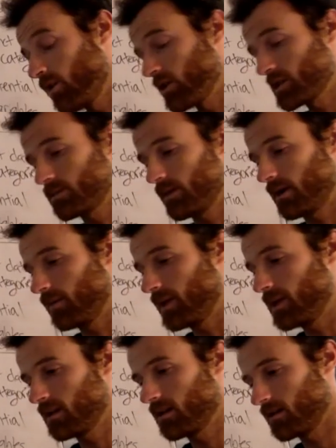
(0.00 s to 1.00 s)

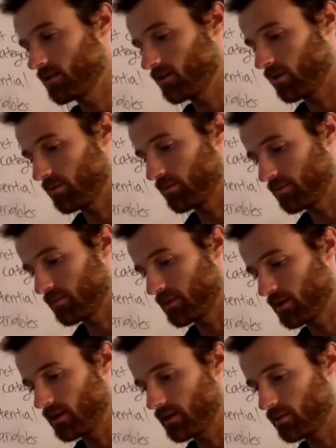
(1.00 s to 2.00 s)
experiment. So I'm
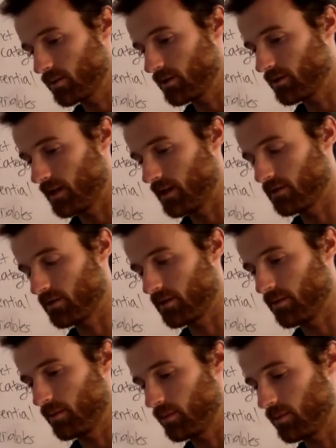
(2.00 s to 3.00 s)
curious what you guys will
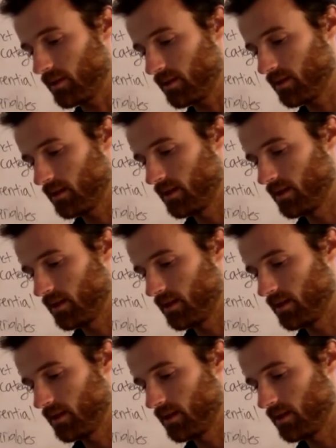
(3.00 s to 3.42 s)
come up with.